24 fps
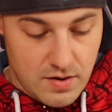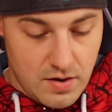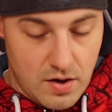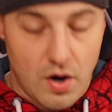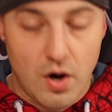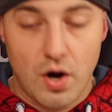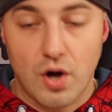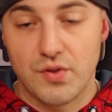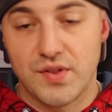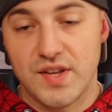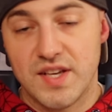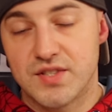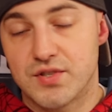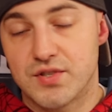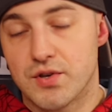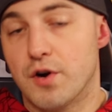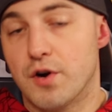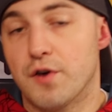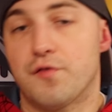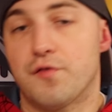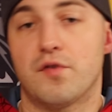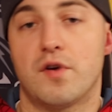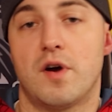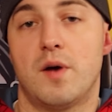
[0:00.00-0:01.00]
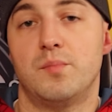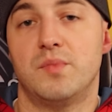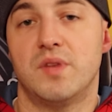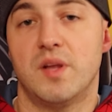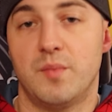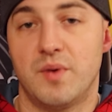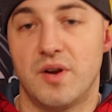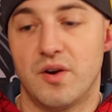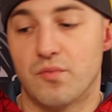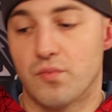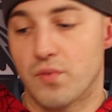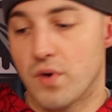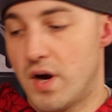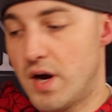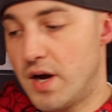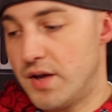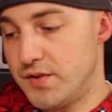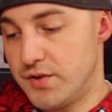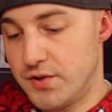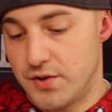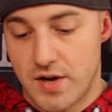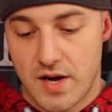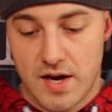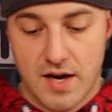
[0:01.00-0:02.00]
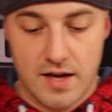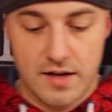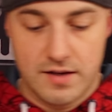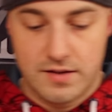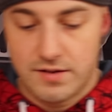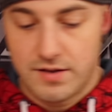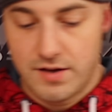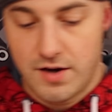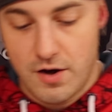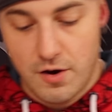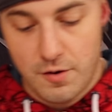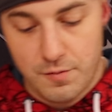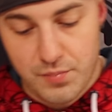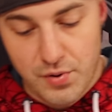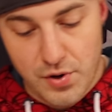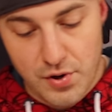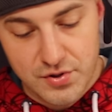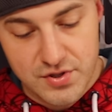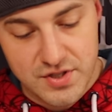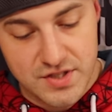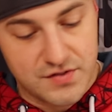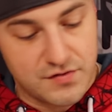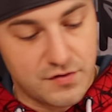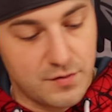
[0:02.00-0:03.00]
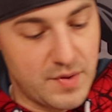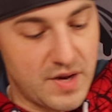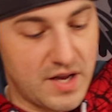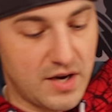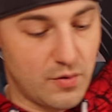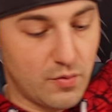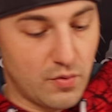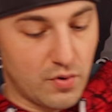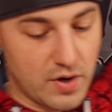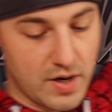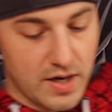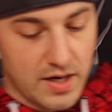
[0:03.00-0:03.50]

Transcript: All these are from limited run. They're not, you know, purchased from anywhere